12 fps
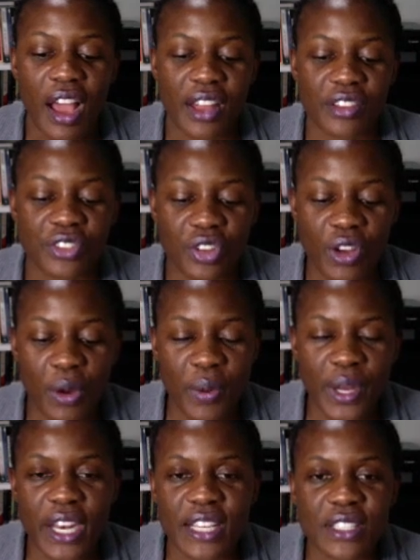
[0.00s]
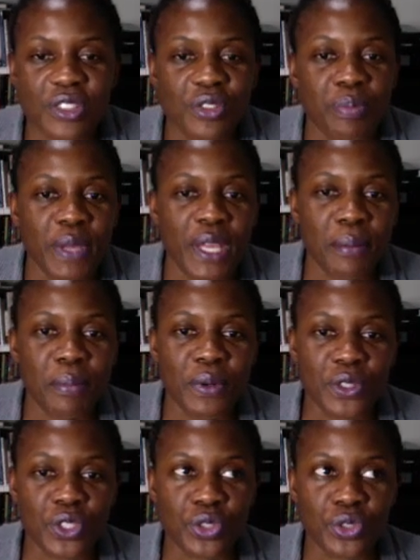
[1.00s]
And so I wanted us to be
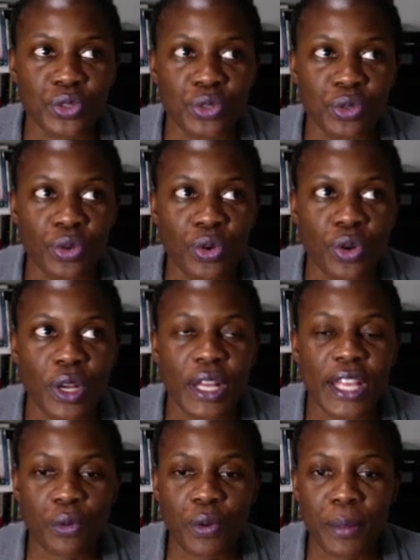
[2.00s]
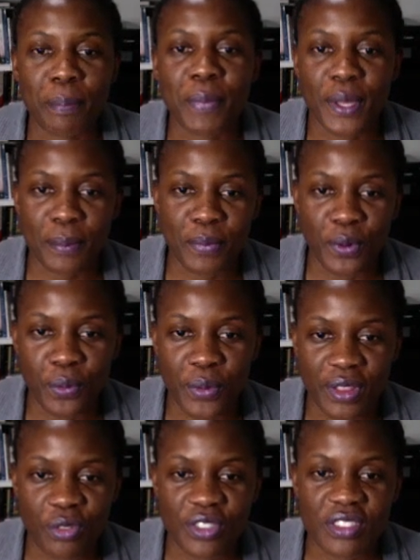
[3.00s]
able to equip people
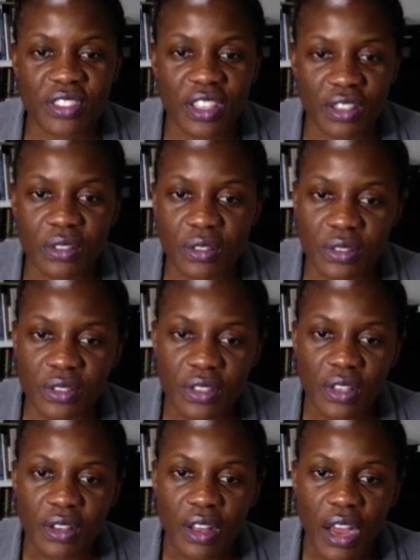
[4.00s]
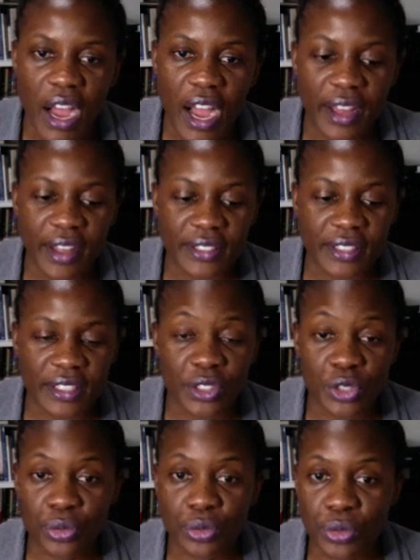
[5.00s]
with skills and
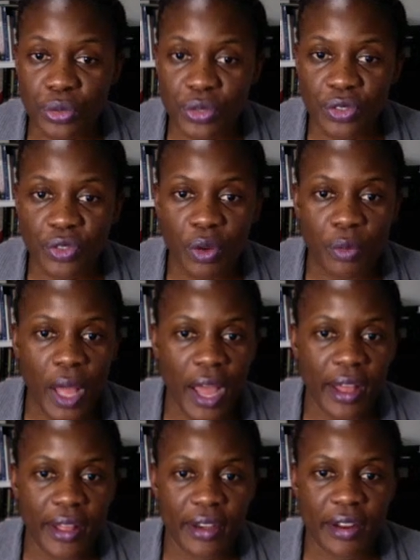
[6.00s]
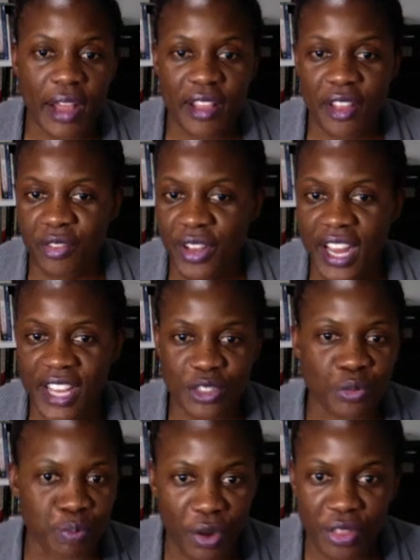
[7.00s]
tools. And even
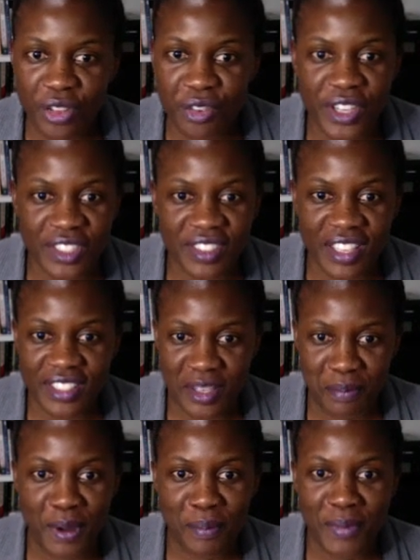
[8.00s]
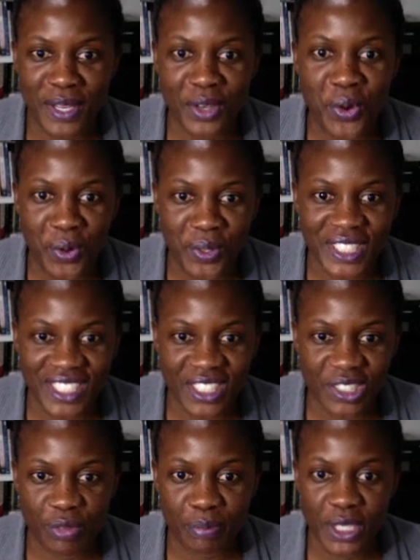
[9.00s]
as both of us are temperament
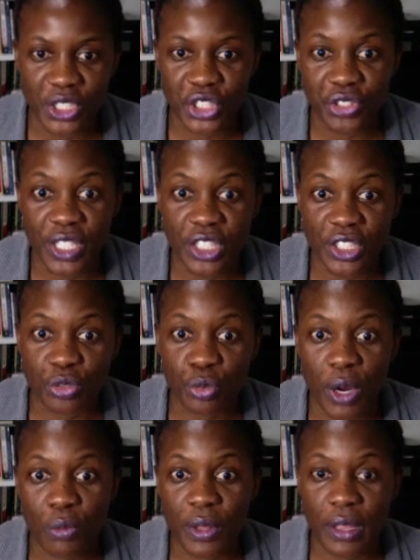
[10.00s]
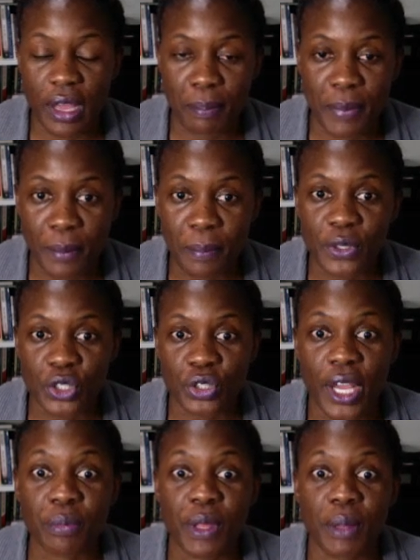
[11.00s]
coaches, we've been trained to work with people to
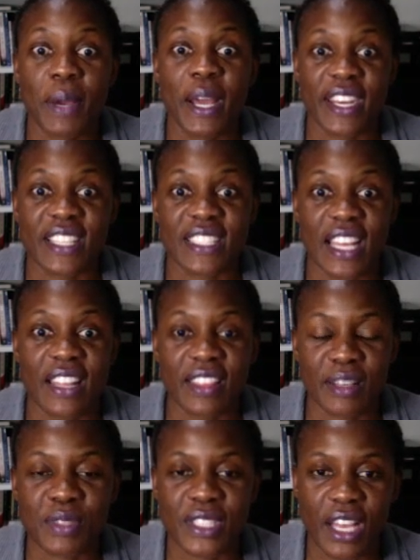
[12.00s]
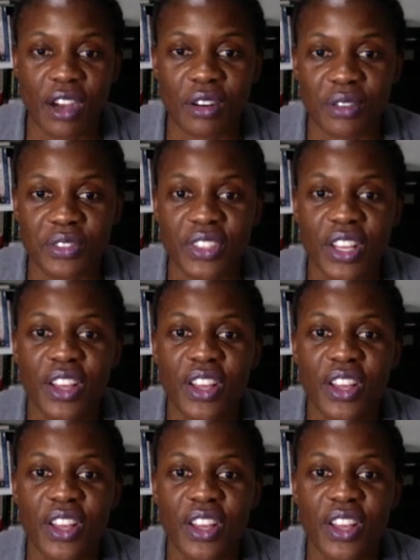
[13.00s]
help them understand themselves,